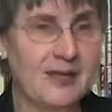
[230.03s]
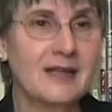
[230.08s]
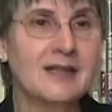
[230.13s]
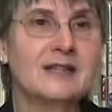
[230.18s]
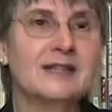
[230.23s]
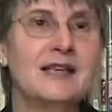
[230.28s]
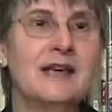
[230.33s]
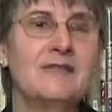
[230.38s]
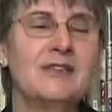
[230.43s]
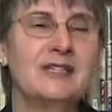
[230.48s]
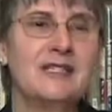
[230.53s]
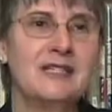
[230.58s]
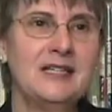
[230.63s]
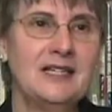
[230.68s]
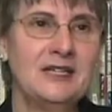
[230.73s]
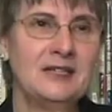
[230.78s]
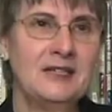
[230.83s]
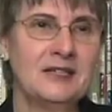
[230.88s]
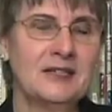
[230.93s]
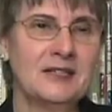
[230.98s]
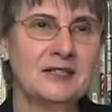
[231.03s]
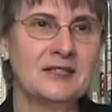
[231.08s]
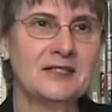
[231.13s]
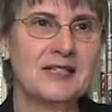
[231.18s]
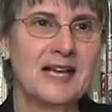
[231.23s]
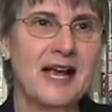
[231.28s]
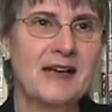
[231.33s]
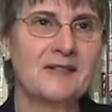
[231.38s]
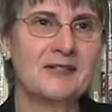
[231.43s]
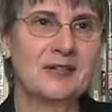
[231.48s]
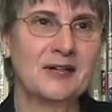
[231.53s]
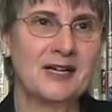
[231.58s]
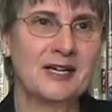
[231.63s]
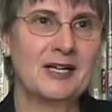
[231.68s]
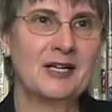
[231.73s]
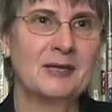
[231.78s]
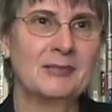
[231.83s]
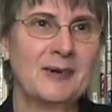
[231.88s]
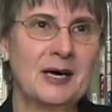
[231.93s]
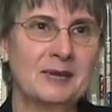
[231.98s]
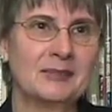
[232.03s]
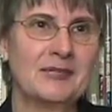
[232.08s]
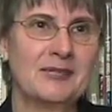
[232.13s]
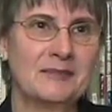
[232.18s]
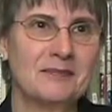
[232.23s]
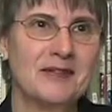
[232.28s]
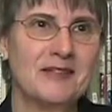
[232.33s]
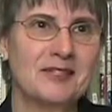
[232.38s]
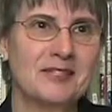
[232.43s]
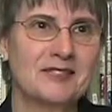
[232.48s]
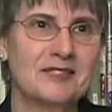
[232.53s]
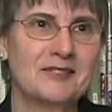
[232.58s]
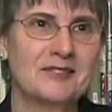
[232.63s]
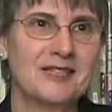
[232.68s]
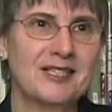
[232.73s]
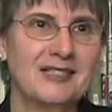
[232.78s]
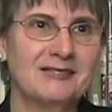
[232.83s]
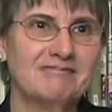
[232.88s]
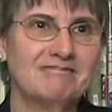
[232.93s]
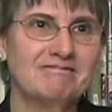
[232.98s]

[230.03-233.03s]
17 years after entering public ministry.